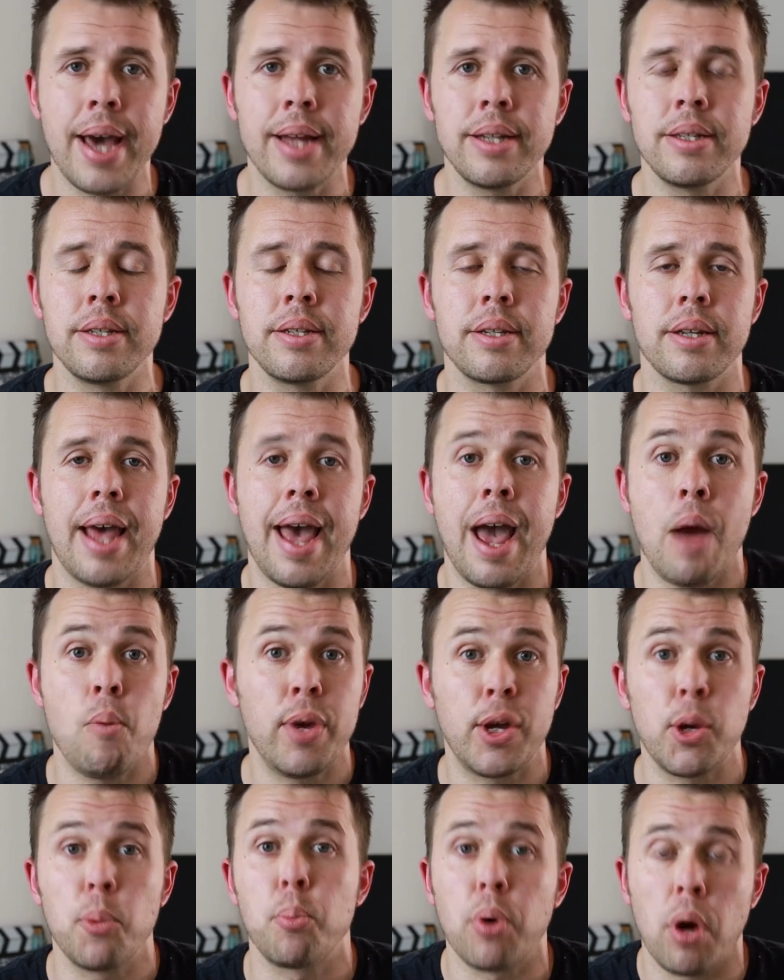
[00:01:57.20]
hands and
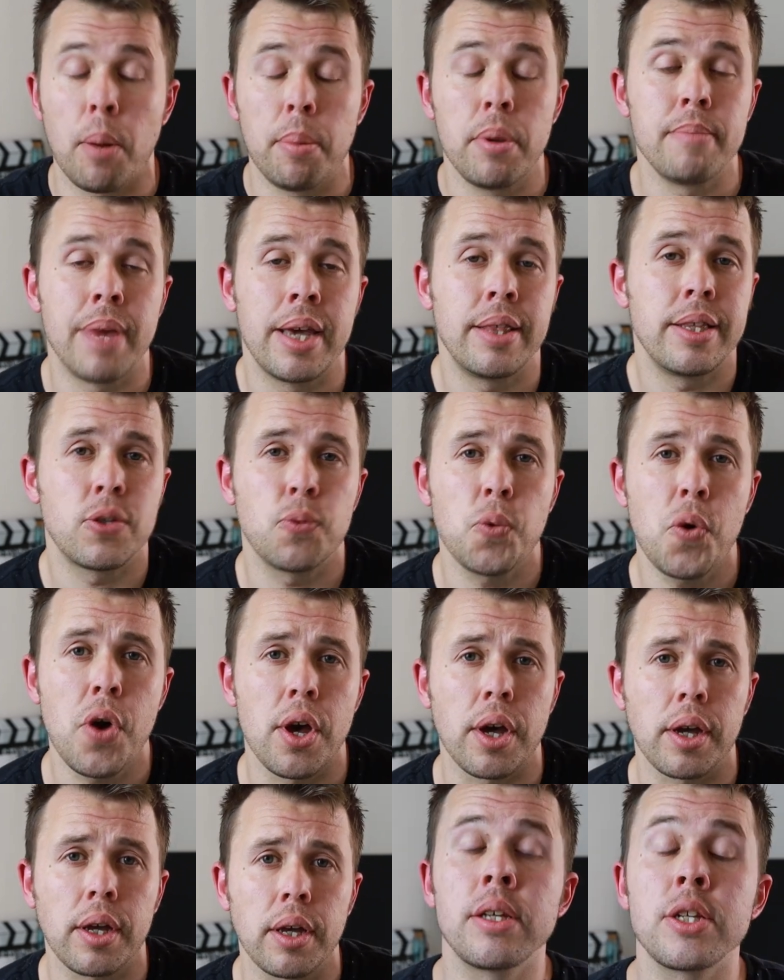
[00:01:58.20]
we could probably make this
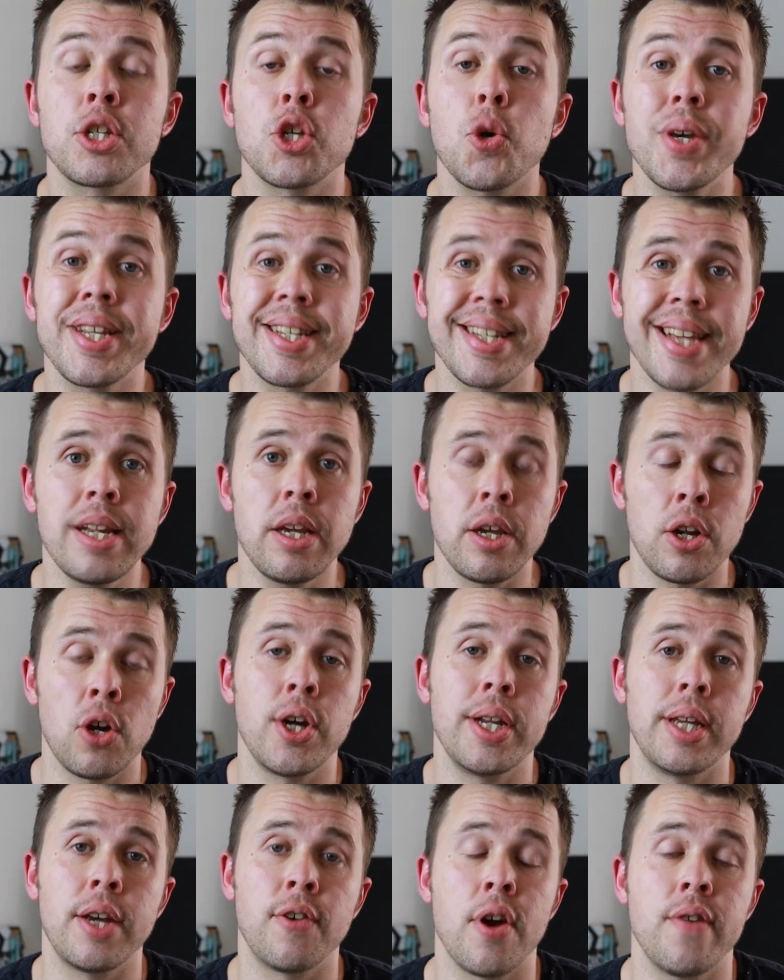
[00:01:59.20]
work. So I sent an
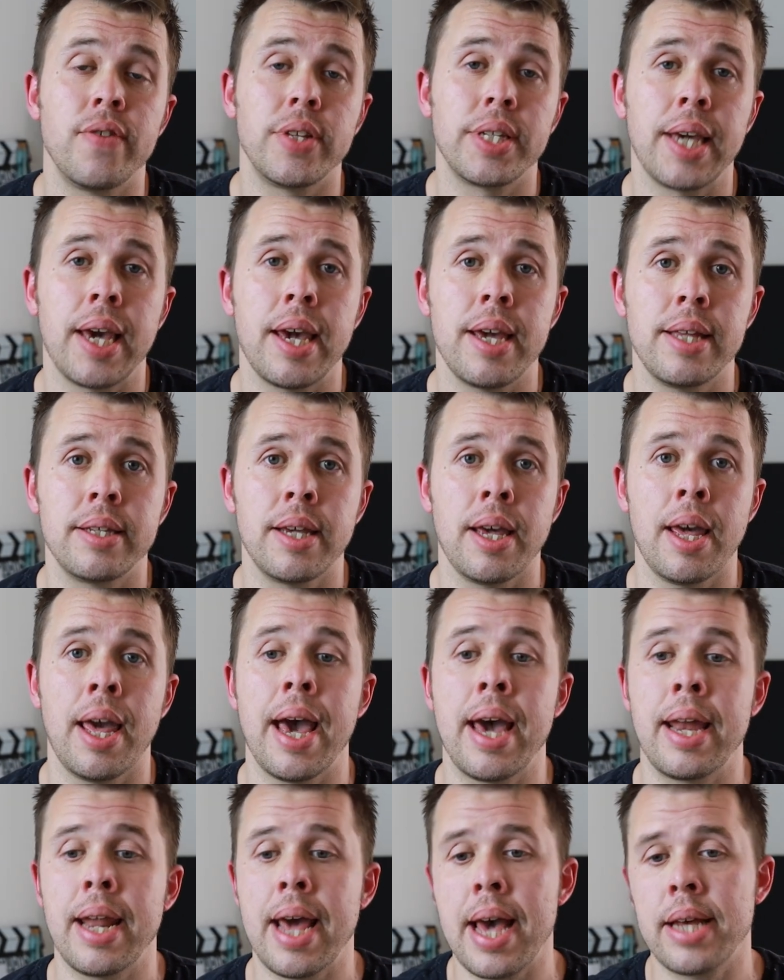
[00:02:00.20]
idea over to Katie
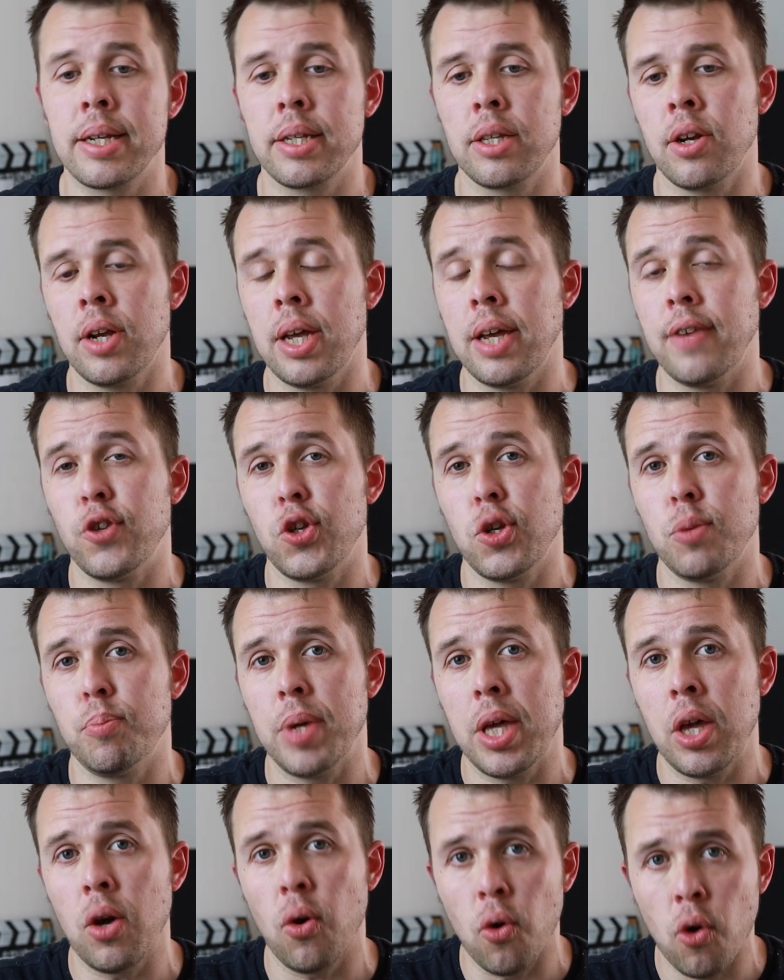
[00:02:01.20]
and asked her if she'd
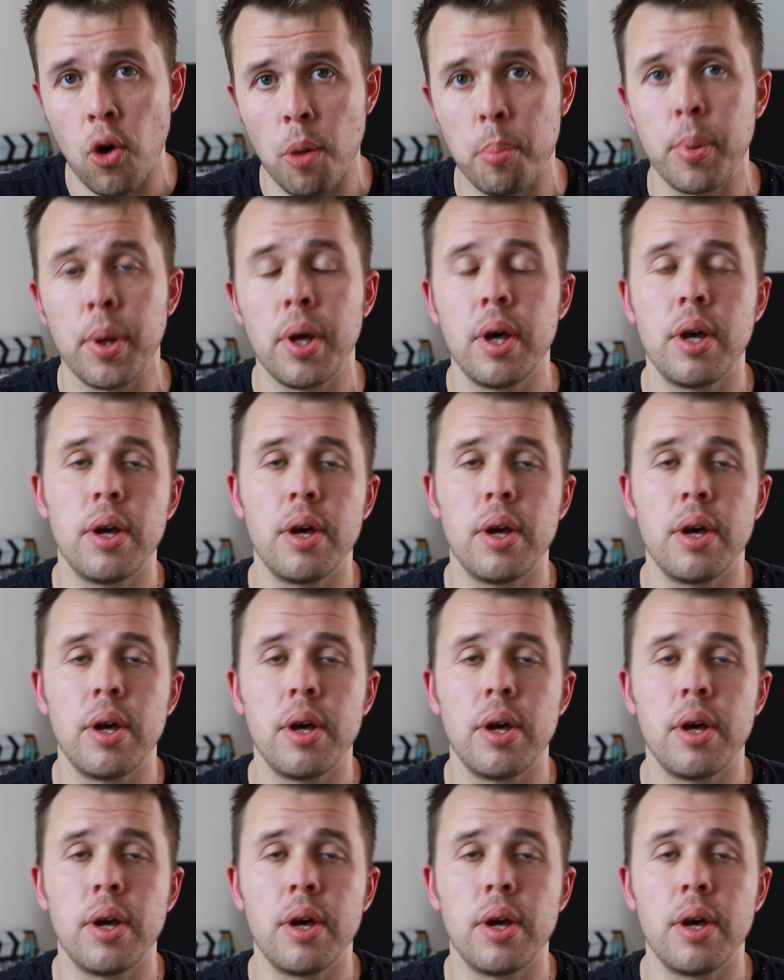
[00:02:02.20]
be up